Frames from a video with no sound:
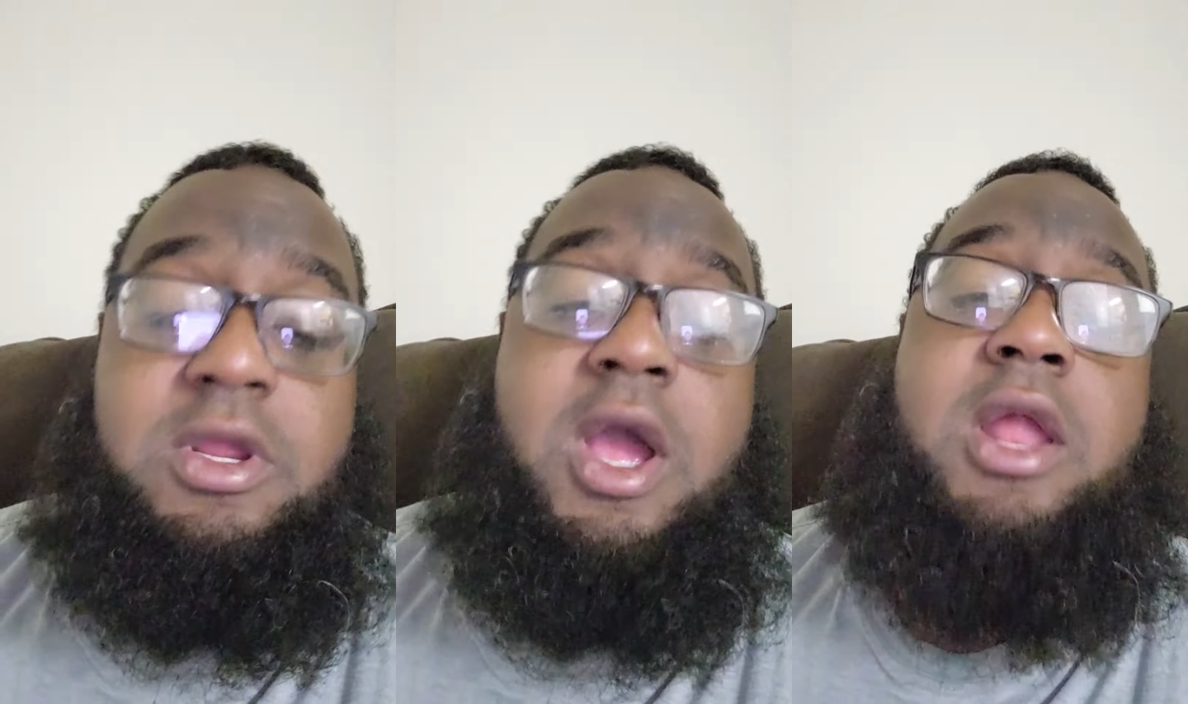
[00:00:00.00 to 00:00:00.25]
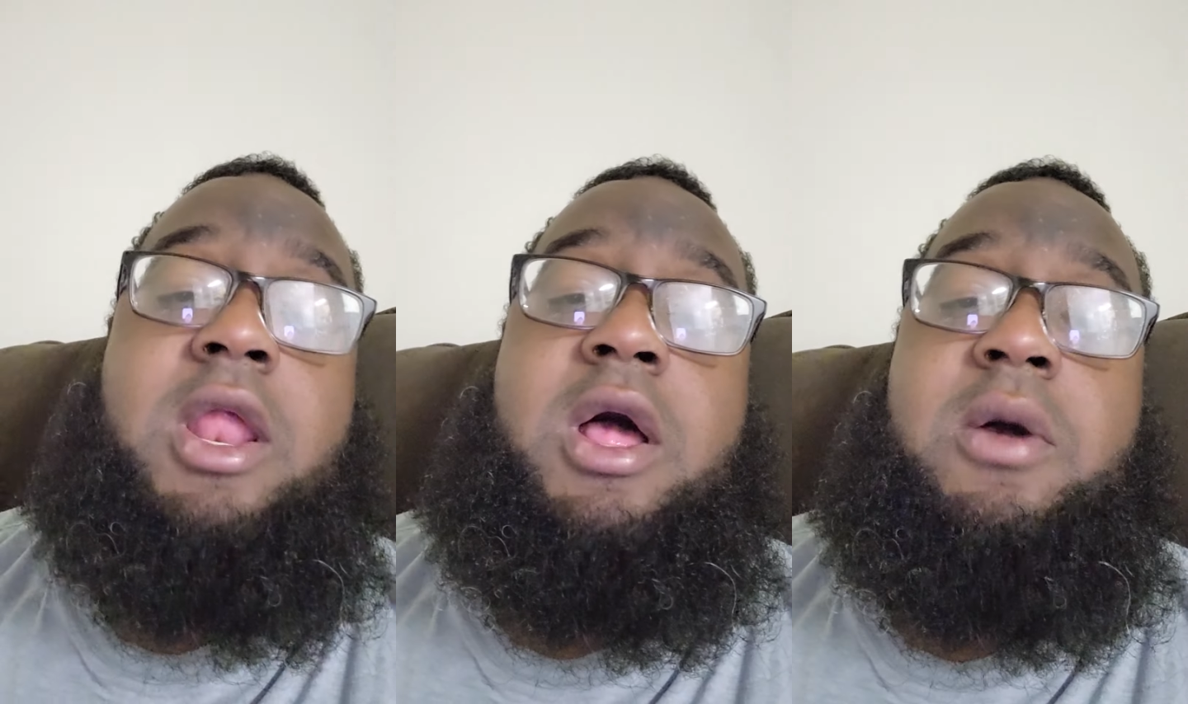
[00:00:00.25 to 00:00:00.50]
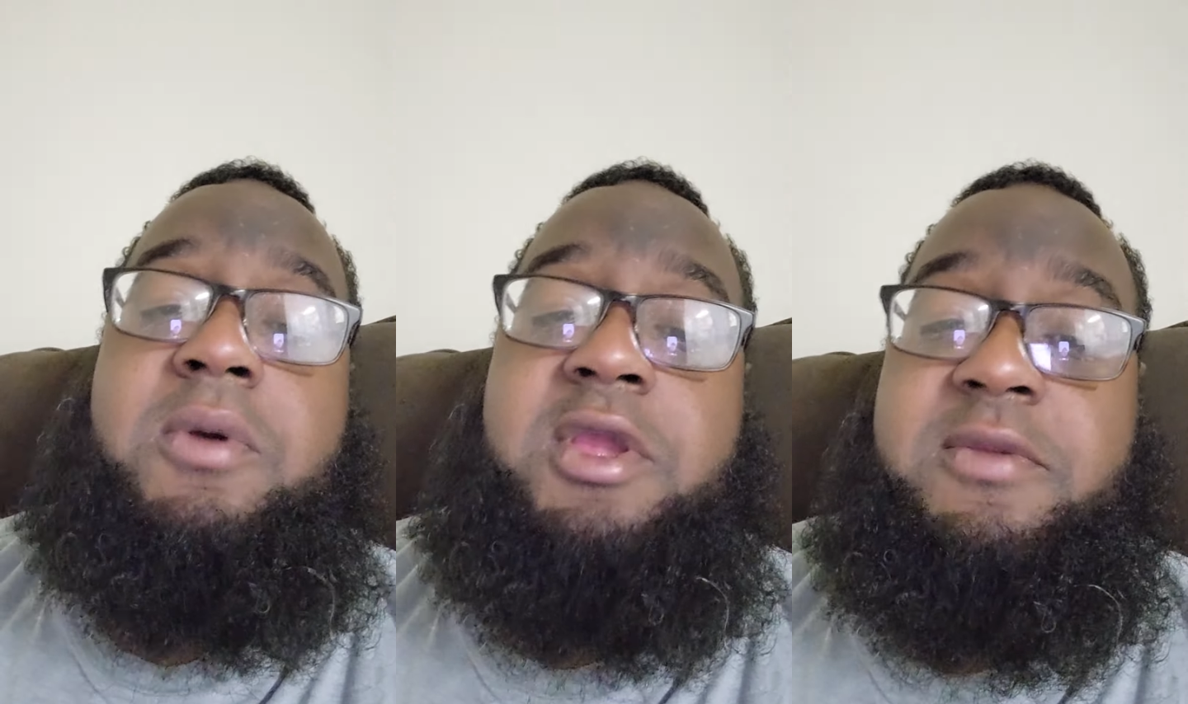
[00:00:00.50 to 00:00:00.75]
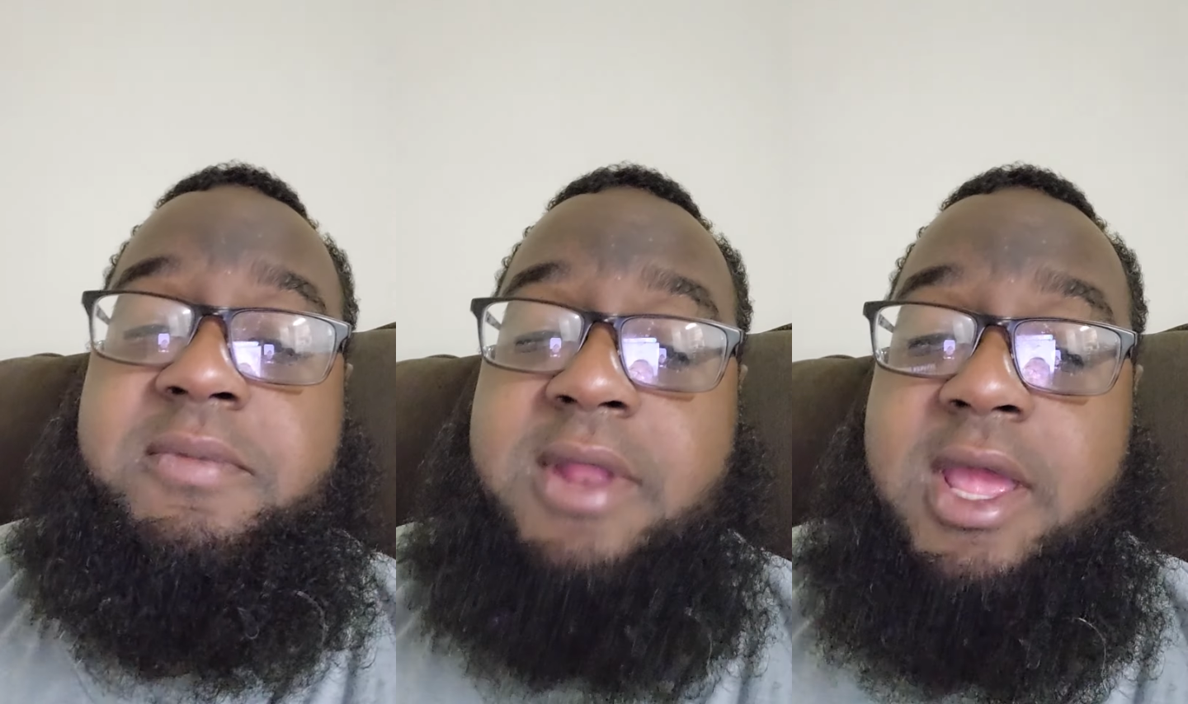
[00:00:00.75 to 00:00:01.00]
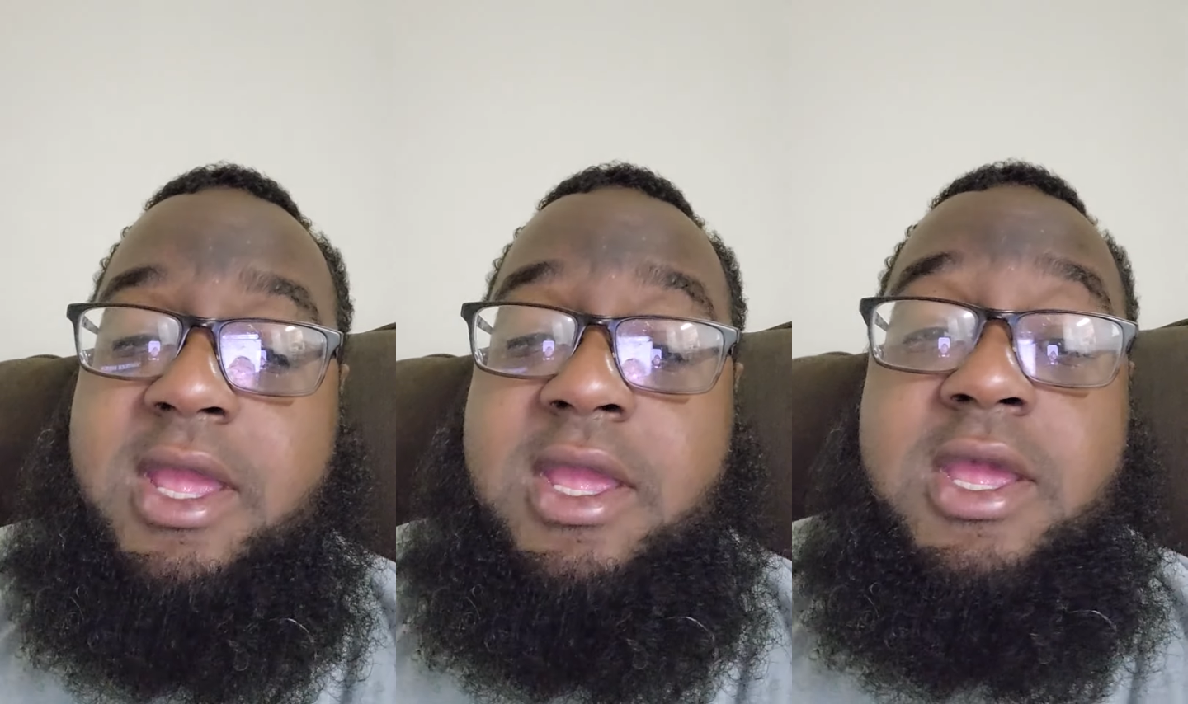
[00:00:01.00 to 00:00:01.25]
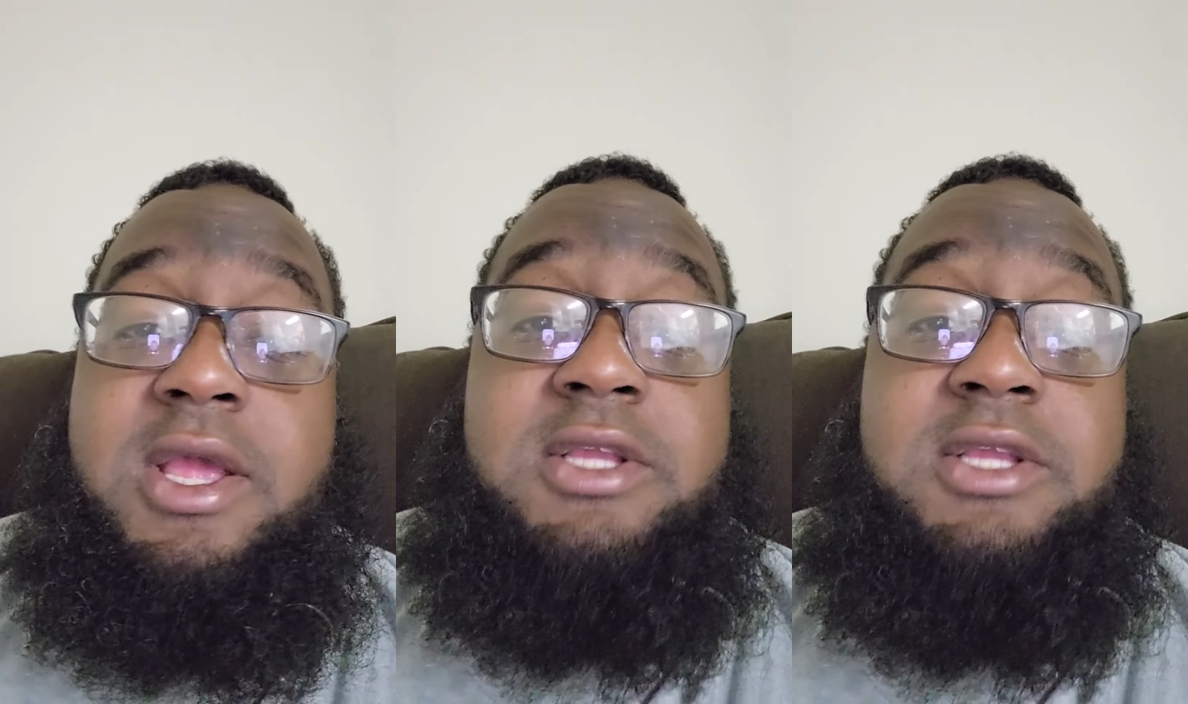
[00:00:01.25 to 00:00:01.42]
y'all always be like,